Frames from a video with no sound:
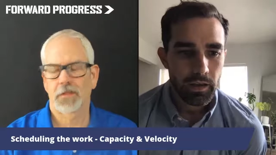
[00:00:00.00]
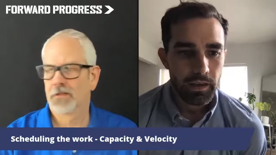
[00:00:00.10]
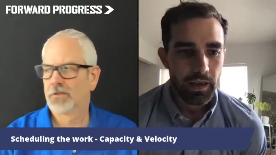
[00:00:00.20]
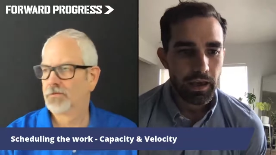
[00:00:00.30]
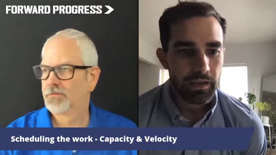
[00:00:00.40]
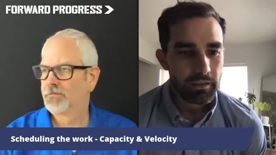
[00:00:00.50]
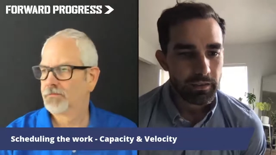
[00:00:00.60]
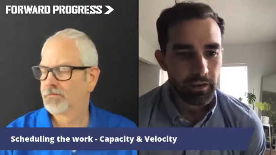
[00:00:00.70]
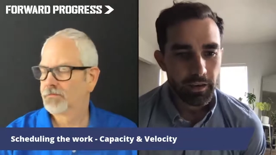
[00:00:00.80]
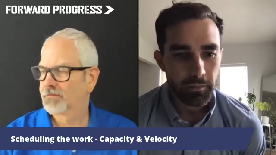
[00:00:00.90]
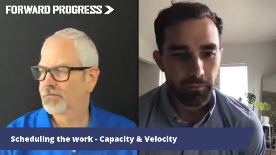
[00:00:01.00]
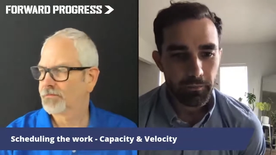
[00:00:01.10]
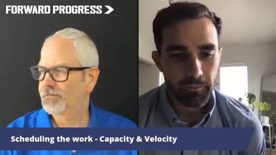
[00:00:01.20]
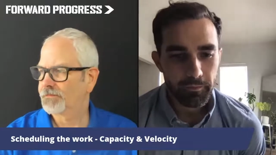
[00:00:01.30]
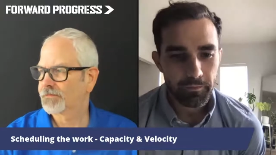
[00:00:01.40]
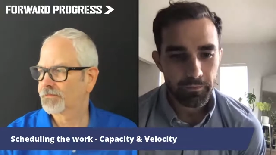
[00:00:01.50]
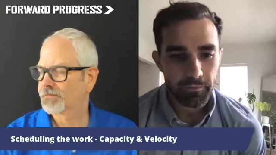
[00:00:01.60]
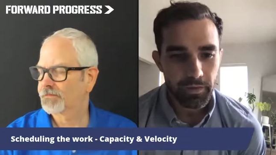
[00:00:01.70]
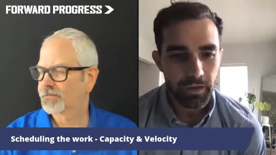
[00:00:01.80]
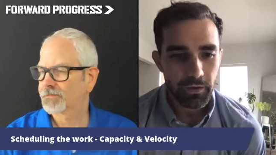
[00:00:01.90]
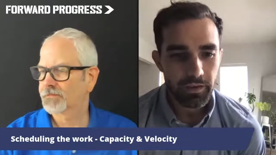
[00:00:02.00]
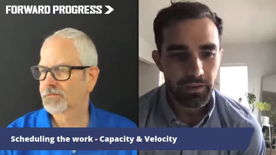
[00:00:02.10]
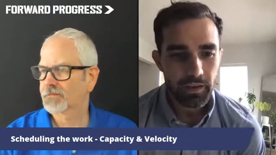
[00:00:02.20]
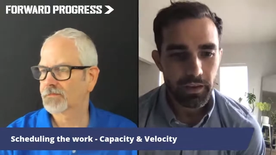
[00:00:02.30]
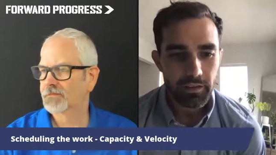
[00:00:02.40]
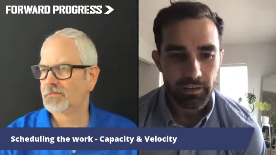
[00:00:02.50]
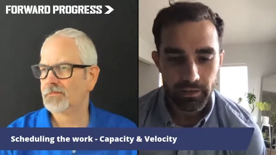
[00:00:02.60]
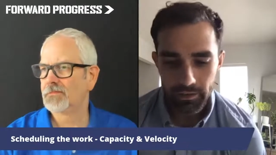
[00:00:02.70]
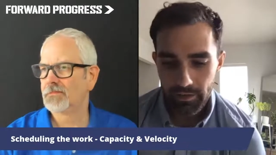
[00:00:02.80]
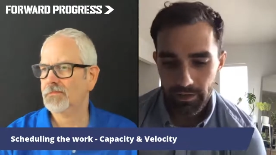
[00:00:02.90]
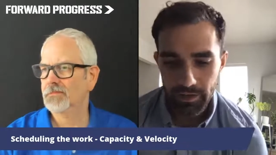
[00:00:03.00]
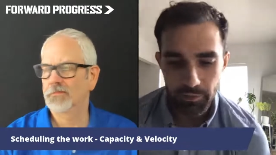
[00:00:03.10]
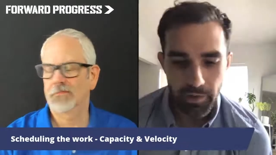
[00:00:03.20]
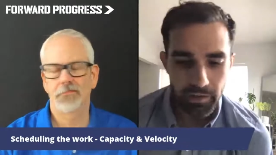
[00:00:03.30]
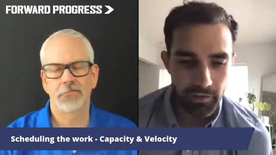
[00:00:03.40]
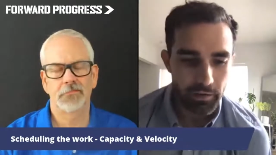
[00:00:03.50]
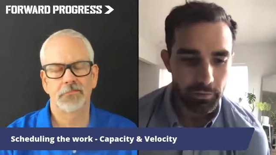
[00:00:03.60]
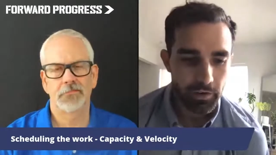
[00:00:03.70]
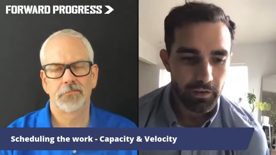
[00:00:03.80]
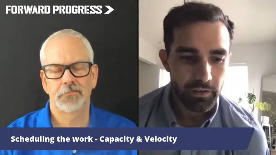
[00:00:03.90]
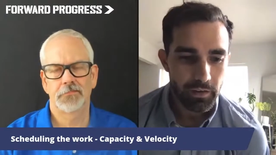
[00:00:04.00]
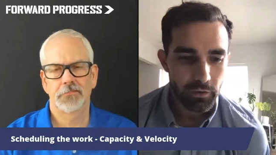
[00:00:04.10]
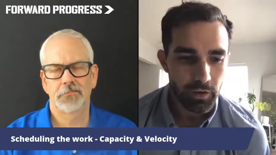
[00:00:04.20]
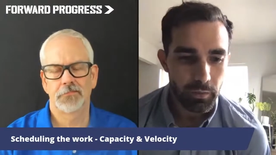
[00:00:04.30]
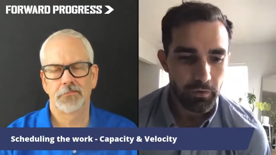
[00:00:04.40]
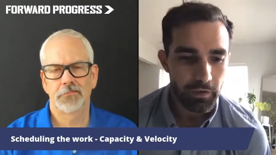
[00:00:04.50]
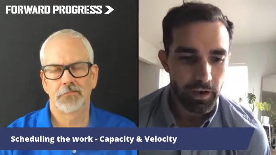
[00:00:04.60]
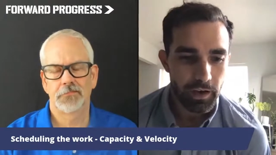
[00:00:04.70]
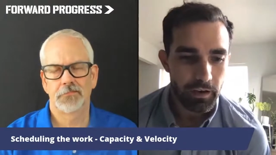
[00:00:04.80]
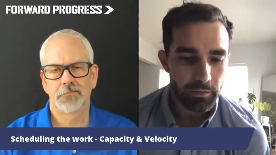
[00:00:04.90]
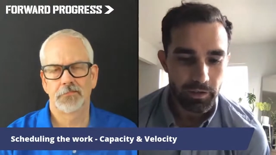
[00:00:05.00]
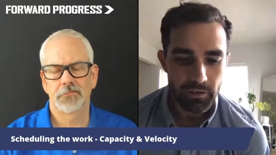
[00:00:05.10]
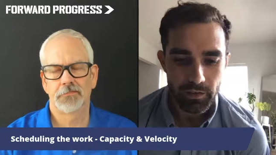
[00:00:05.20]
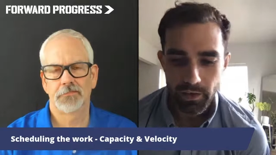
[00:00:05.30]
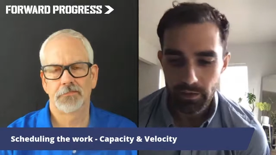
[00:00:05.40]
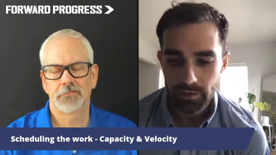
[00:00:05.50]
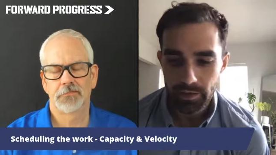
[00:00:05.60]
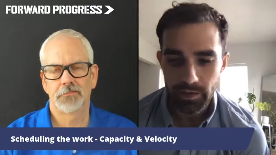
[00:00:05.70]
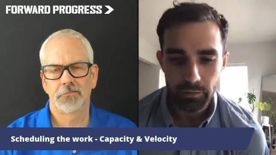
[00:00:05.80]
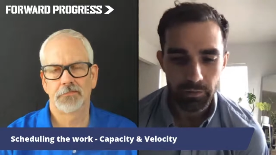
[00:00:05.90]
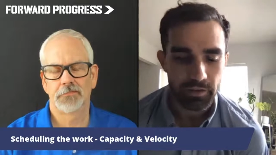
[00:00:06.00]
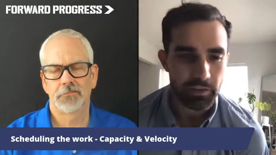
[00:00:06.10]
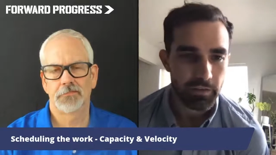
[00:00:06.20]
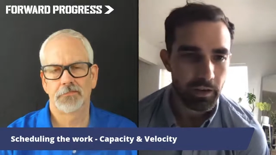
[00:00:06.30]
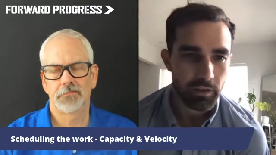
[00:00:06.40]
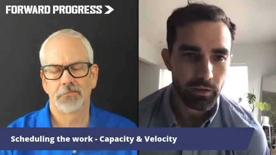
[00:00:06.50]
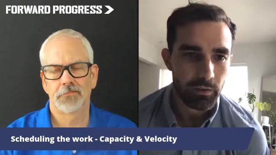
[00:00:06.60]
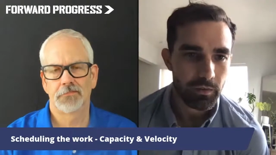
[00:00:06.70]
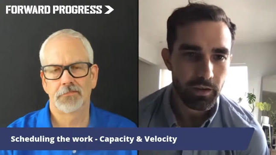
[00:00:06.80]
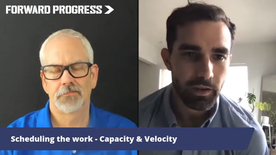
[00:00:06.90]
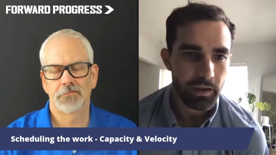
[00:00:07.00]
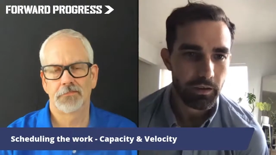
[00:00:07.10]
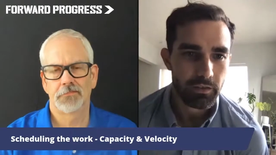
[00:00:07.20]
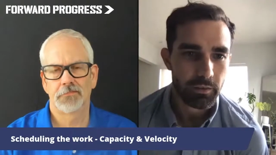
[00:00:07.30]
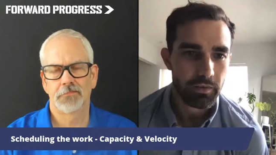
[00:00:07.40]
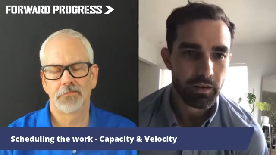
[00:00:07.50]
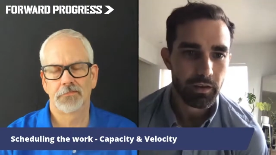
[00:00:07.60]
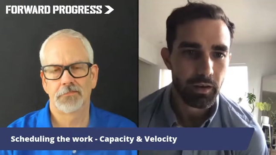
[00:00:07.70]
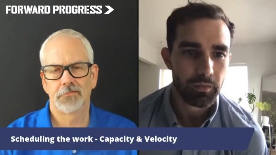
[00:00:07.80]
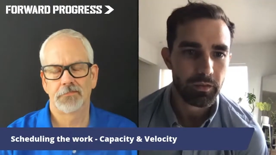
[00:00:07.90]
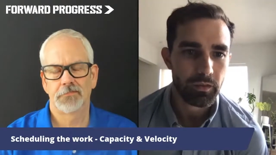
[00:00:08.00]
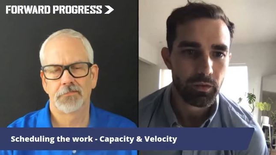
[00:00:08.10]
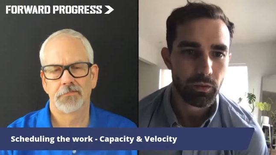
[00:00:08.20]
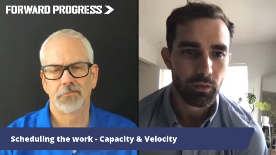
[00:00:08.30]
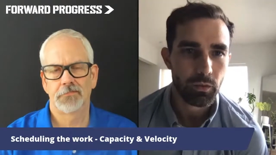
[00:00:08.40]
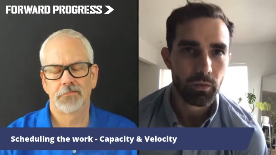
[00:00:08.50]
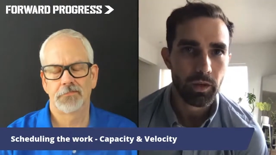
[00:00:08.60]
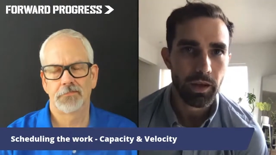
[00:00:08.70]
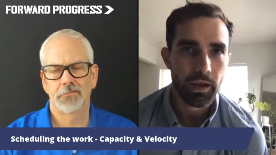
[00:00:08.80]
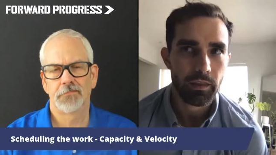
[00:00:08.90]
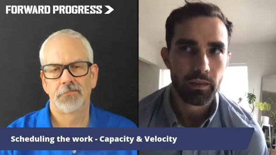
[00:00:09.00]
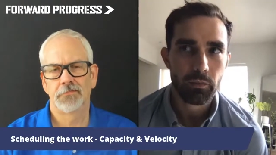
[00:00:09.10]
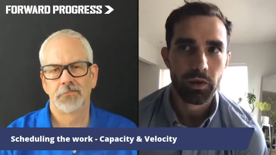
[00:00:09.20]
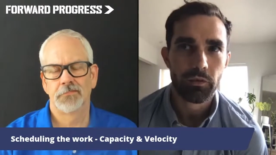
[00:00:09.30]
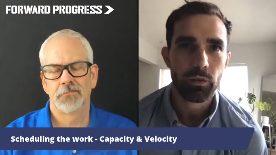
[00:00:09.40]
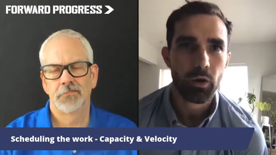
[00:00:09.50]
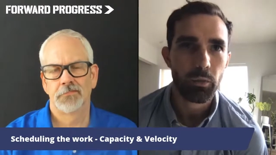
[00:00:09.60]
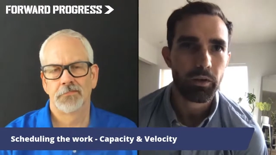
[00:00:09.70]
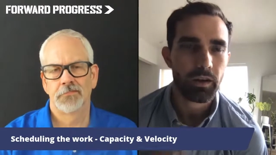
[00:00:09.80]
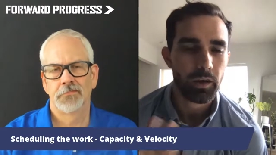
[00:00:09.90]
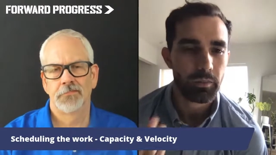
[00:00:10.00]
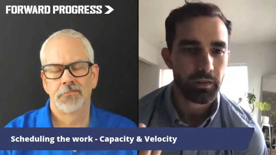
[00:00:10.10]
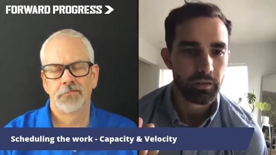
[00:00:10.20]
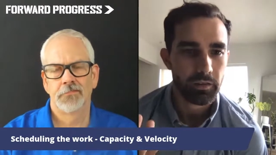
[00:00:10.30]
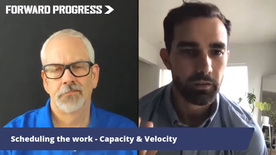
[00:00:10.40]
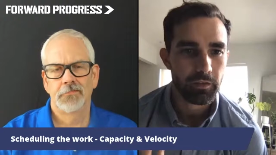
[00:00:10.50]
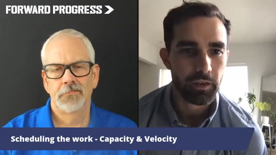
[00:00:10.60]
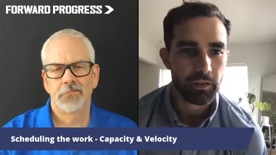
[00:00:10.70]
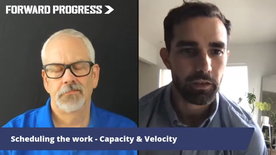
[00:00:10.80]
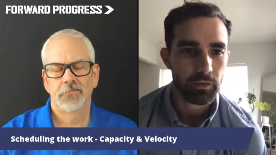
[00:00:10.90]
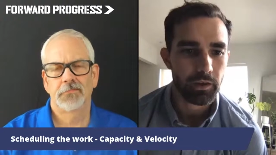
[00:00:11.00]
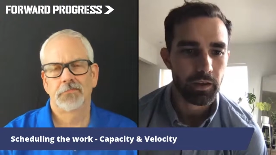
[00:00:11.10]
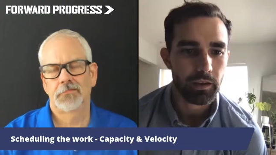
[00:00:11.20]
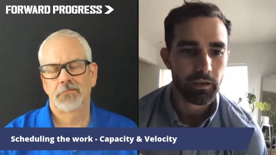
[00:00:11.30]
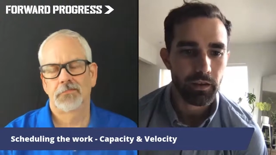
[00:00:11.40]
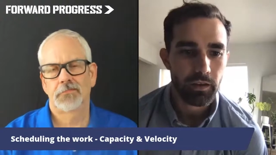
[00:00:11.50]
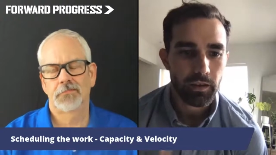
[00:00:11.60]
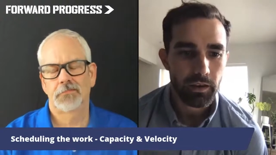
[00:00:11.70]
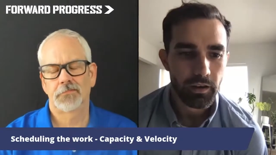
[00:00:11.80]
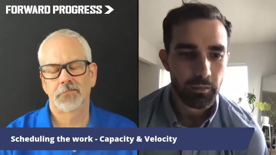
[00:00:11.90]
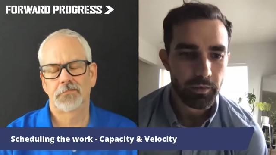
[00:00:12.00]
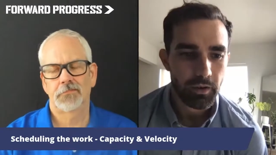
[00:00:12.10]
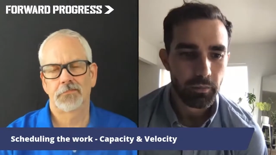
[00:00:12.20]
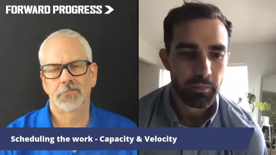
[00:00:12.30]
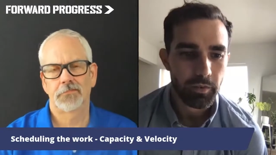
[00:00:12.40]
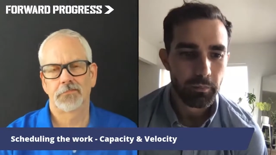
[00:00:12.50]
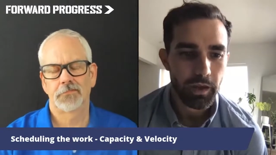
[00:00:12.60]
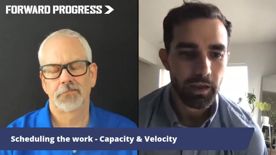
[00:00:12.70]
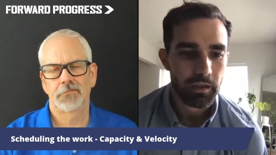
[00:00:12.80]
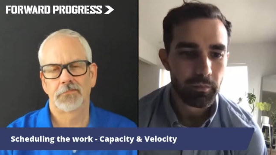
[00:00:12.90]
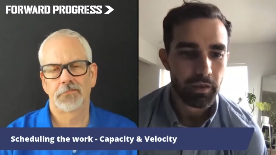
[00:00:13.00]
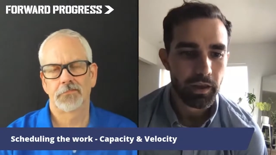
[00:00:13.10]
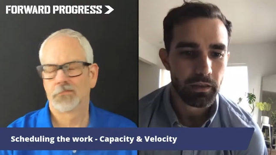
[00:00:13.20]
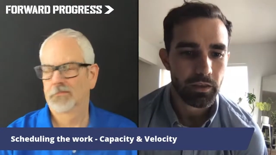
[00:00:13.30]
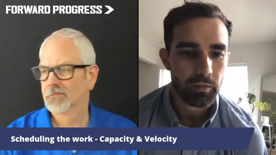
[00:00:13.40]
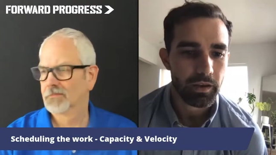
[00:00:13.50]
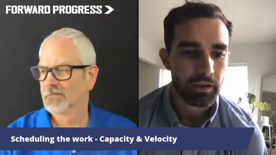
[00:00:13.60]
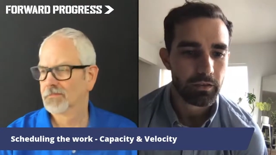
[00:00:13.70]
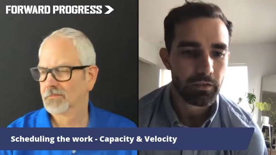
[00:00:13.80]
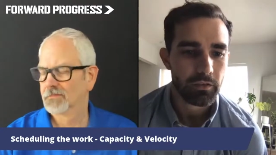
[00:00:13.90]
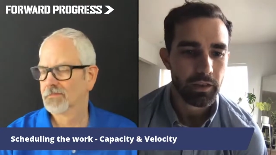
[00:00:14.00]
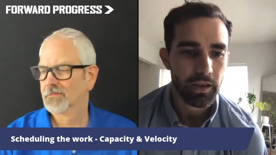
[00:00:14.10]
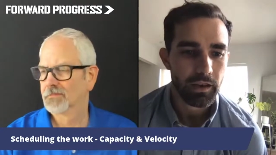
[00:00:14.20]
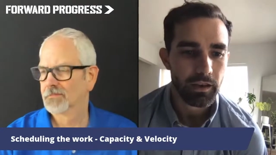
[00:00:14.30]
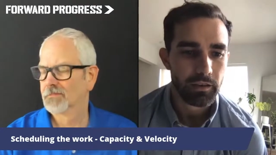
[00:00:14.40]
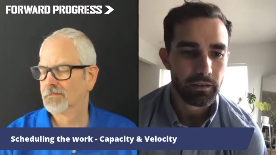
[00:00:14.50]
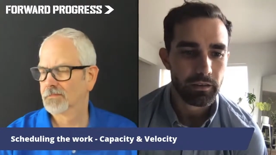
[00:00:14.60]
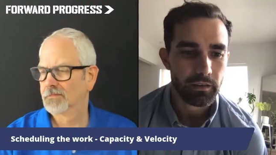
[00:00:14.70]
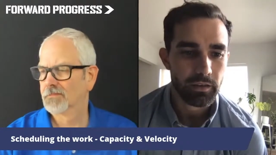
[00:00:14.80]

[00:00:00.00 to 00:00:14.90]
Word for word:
Speaker 1: Yeah, it's um, you know, it's it's an amazing experience that you can provide, especially like you said, it's perceived value. And if something comes to you, and whenever you open it up, it, the feeling that you get, um, you know, paying paying a little bit extra for that is,